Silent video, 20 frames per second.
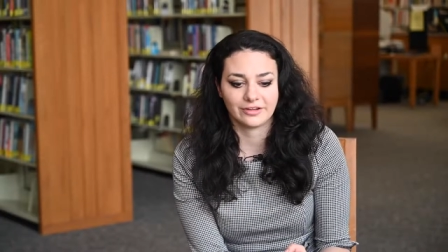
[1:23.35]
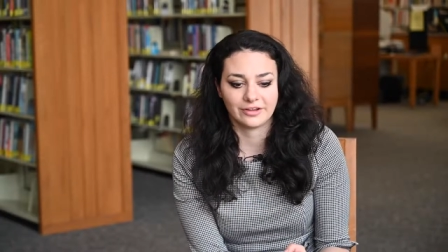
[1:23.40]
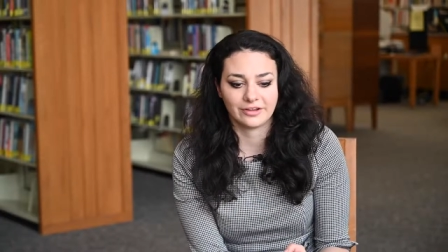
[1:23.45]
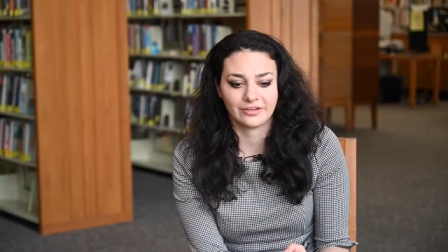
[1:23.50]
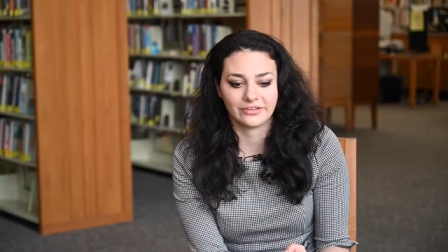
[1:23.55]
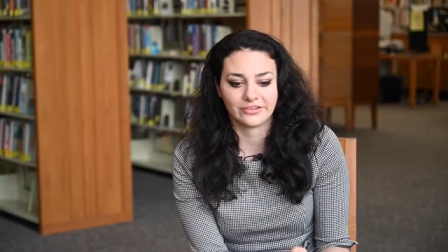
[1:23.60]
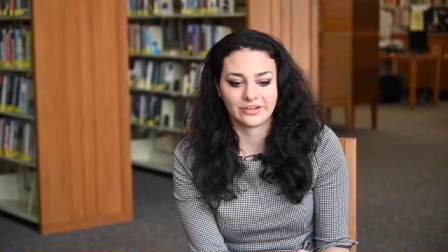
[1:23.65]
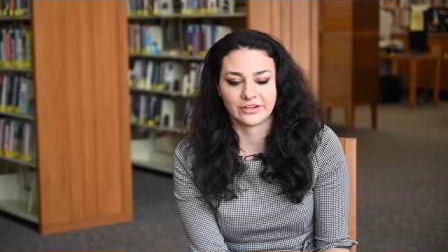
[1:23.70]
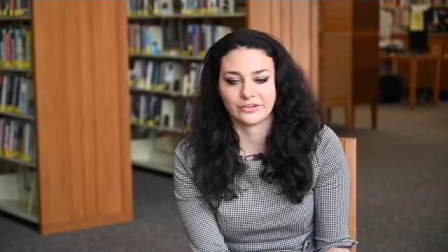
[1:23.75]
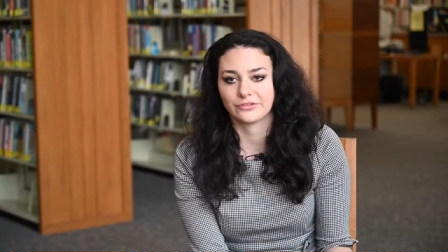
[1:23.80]

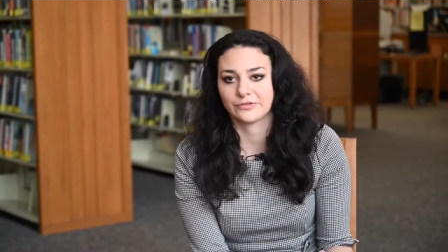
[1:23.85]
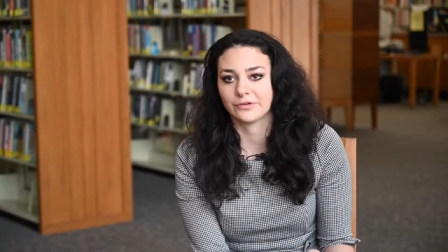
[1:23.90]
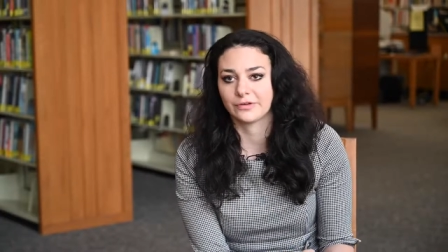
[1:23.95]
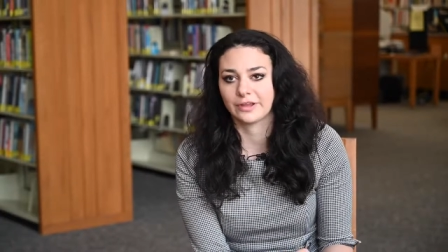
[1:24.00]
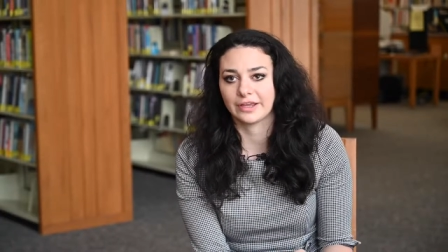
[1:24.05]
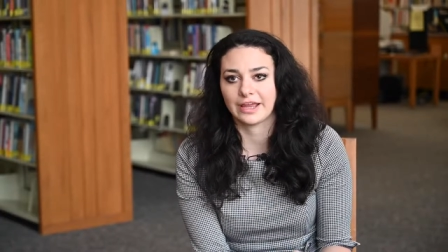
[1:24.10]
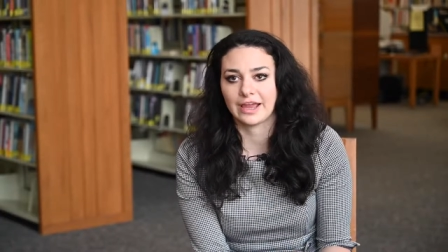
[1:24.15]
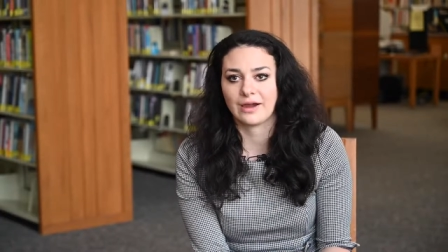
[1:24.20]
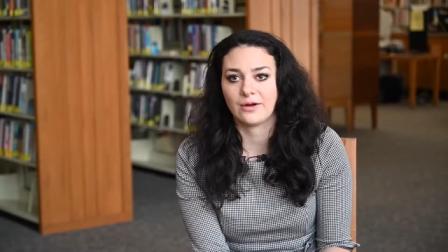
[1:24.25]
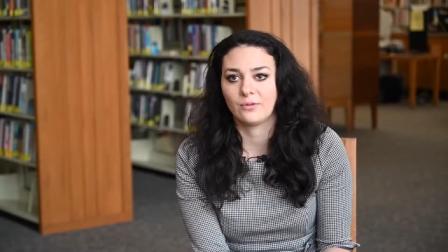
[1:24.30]
assessed for
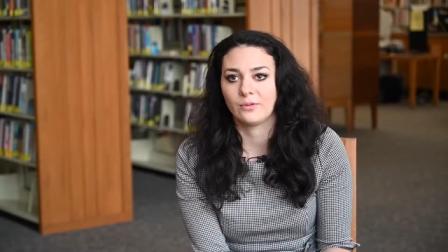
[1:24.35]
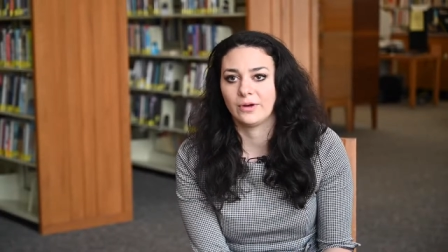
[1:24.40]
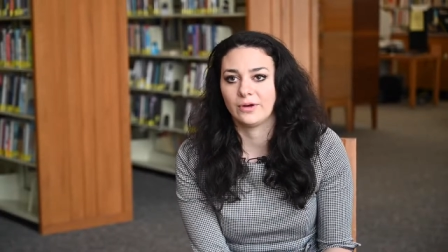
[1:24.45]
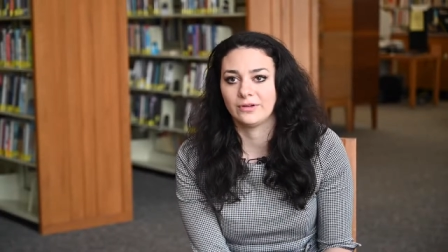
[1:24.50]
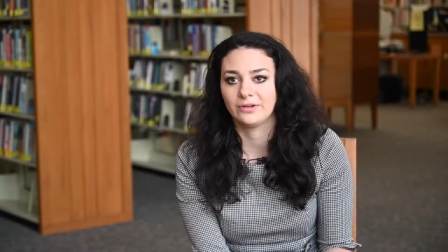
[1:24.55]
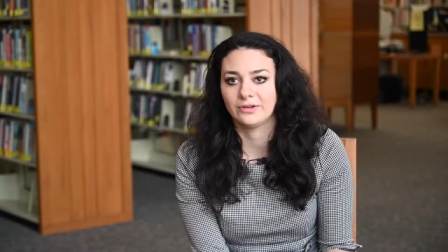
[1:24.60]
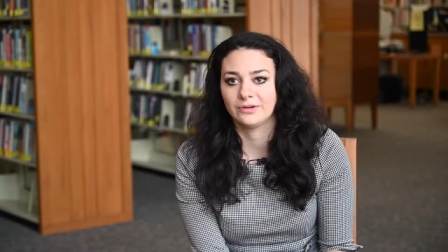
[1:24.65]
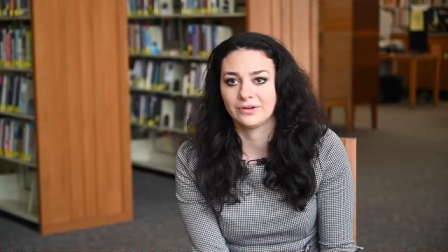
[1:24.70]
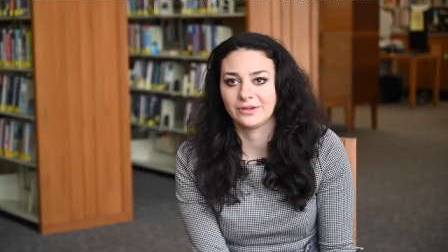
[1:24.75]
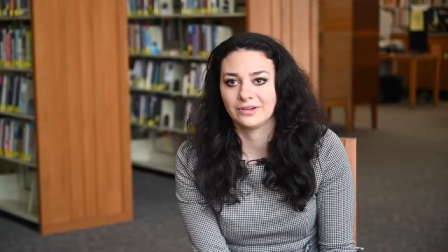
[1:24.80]
like how
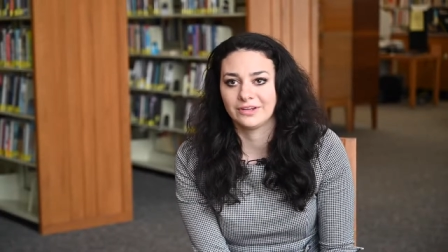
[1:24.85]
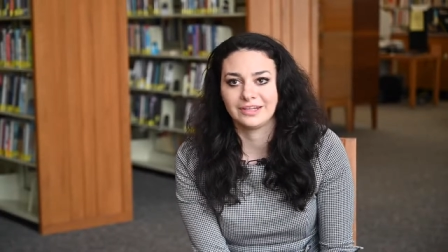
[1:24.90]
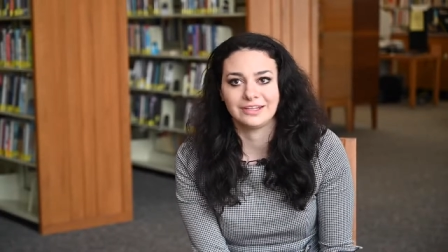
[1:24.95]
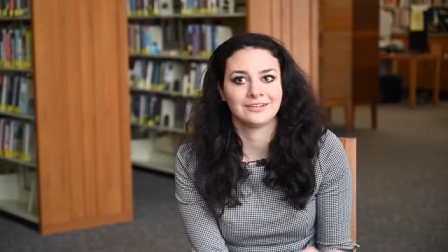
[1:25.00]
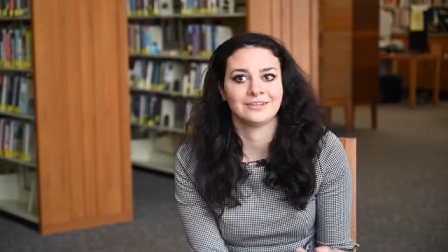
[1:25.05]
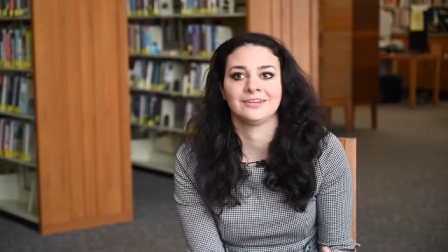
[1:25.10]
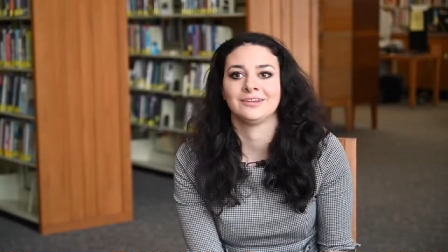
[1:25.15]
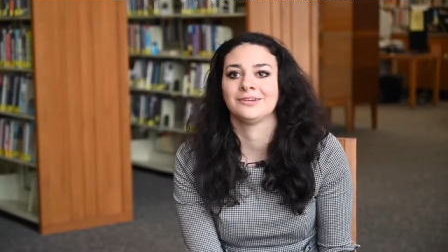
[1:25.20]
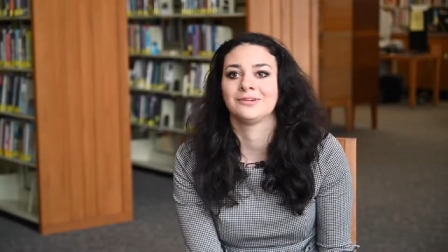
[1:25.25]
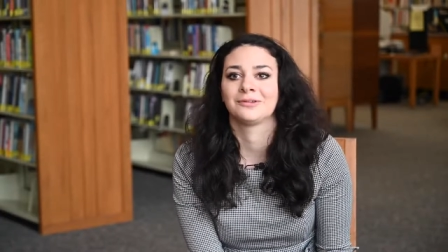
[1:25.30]
well you can
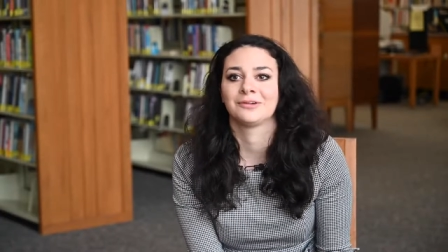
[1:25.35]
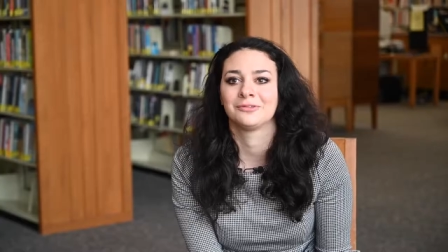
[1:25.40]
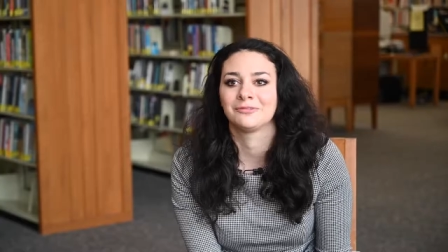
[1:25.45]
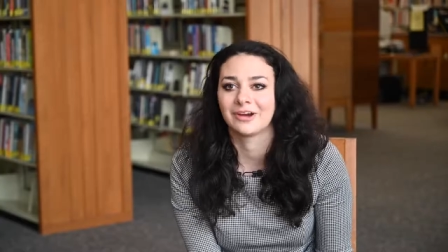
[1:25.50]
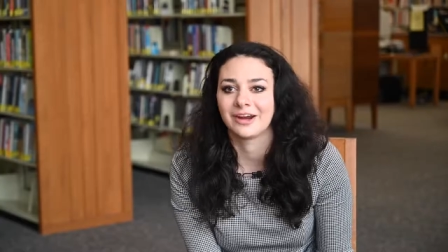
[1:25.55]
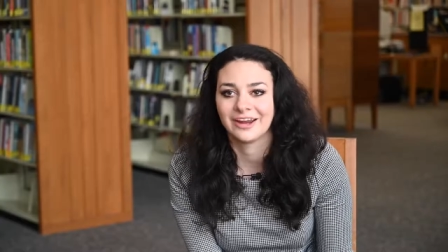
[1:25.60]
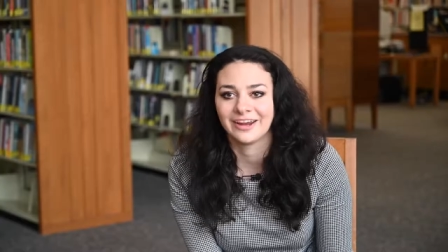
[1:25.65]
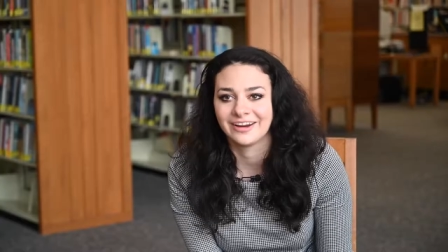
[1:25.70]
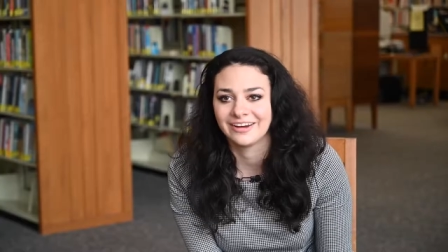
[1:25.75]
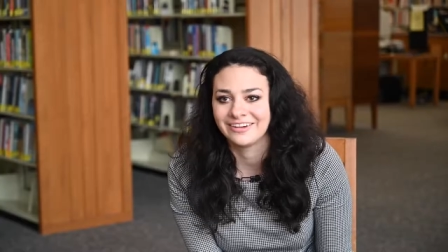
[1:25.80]
neatly you can
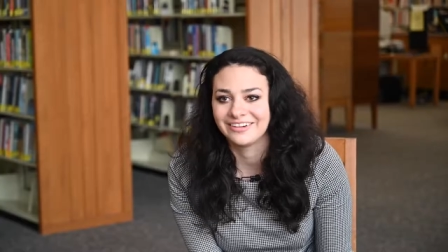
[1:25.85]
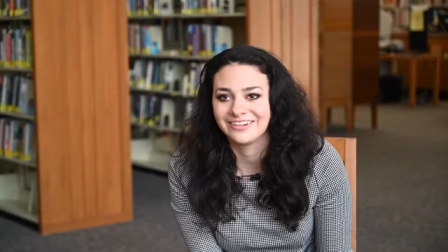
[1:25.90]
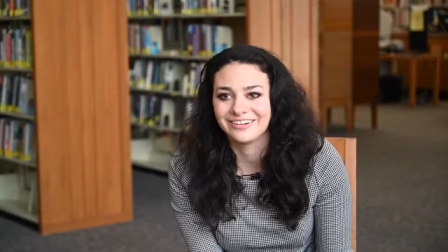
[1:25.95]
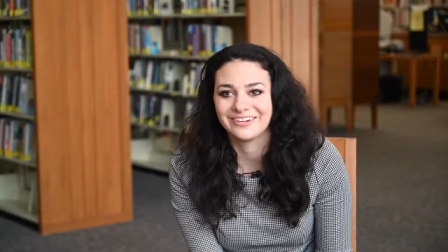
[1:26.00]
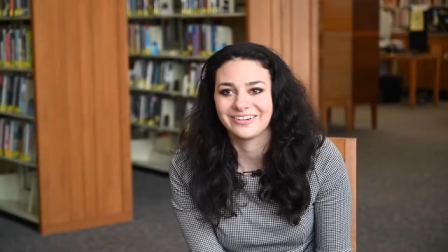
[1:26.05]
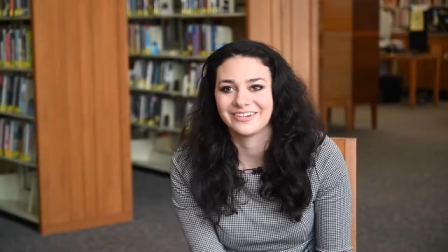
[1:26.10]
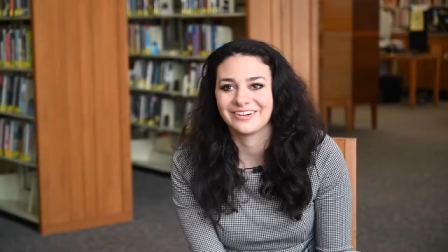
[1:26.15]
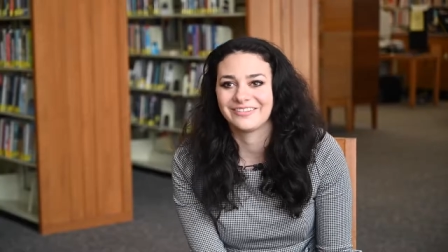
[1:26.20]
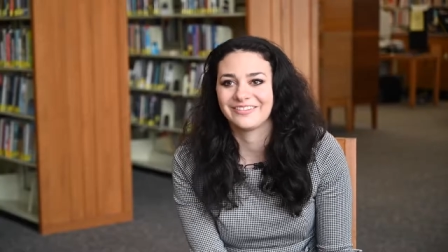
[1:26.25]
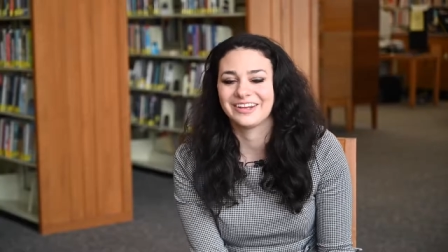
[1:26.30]
write and you
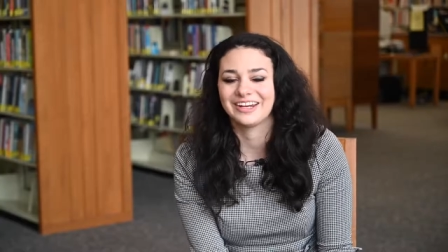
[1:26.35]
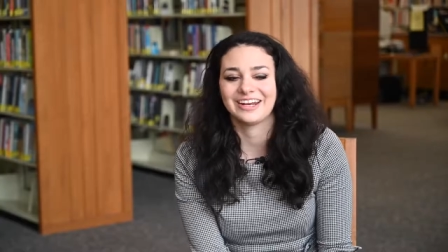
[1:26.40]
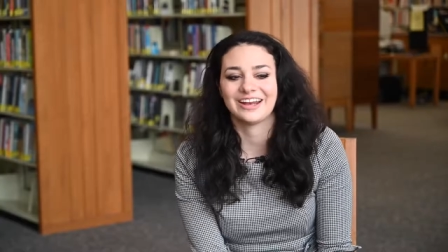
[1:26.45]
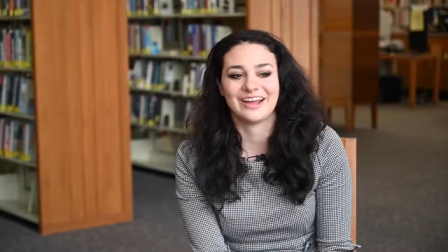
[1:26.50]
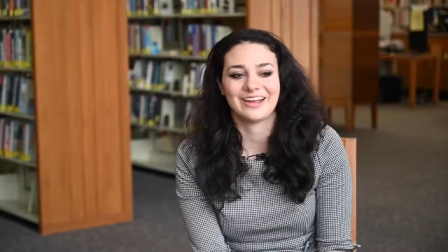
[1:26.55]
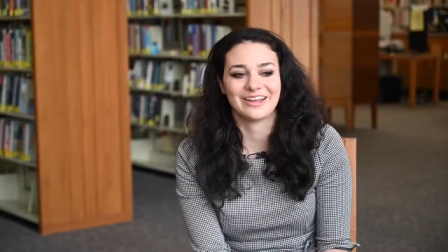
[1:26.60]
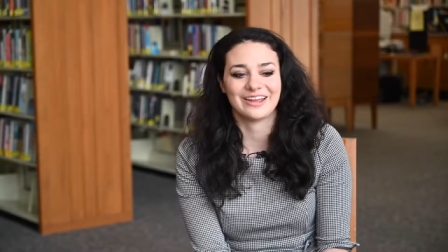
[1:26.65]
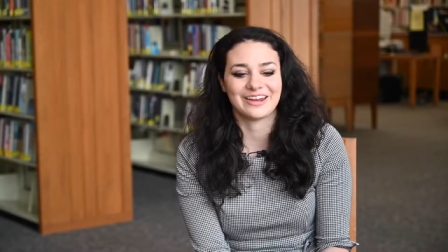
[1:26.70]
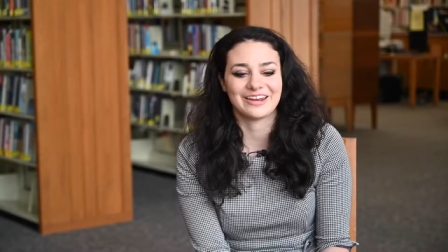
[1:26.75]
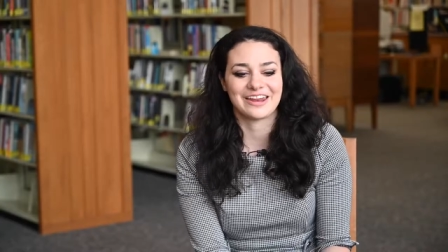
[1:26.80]
know what I mean and,
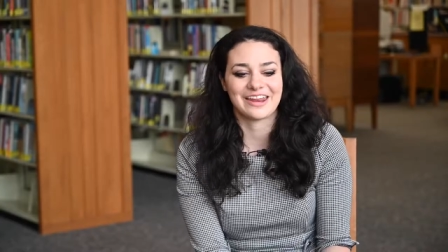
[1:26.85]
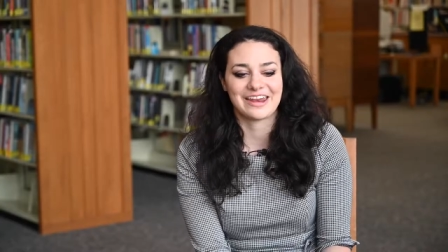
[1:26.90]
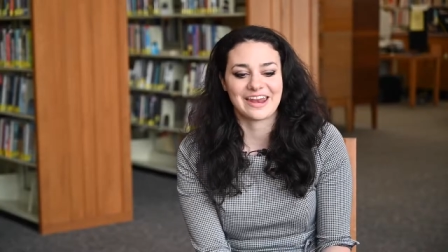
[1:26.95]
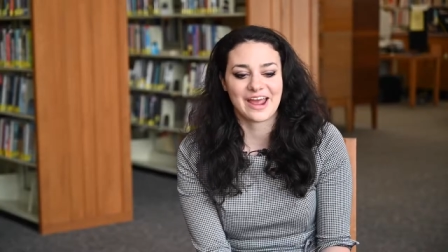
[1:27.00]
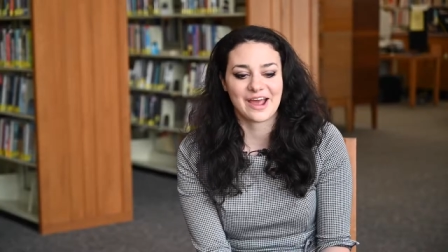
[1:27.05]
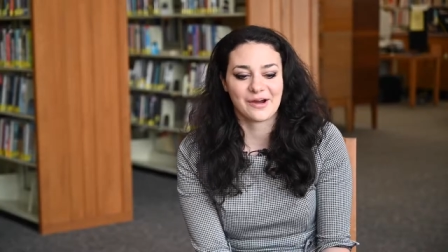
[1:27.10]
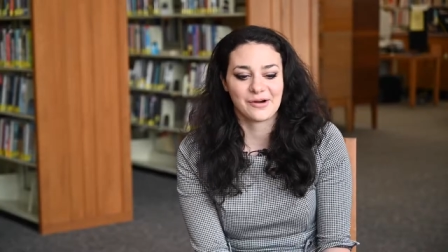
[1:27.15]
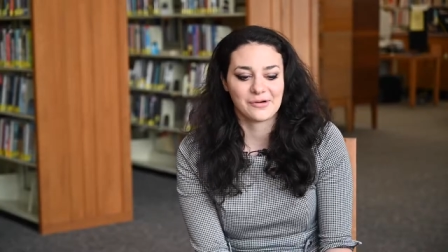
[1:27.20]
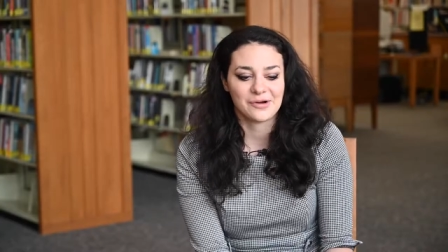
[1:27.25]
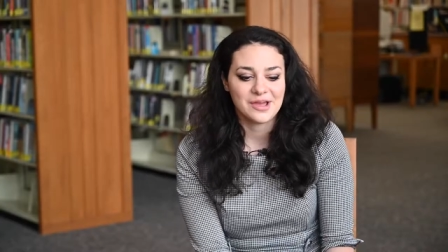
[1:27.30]
and, and,
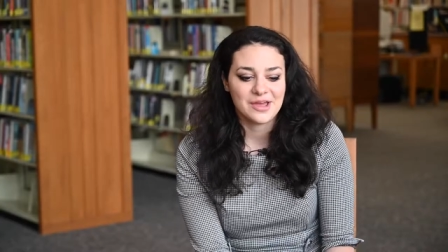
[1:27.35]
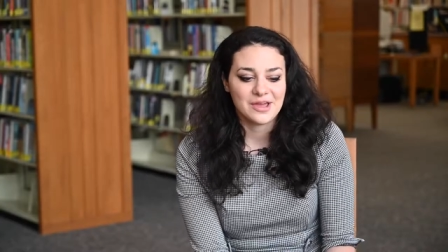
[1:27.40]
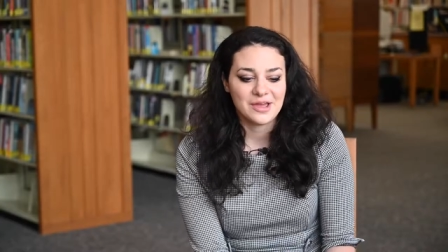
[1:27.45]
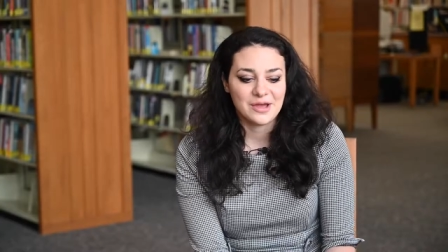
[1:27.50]
how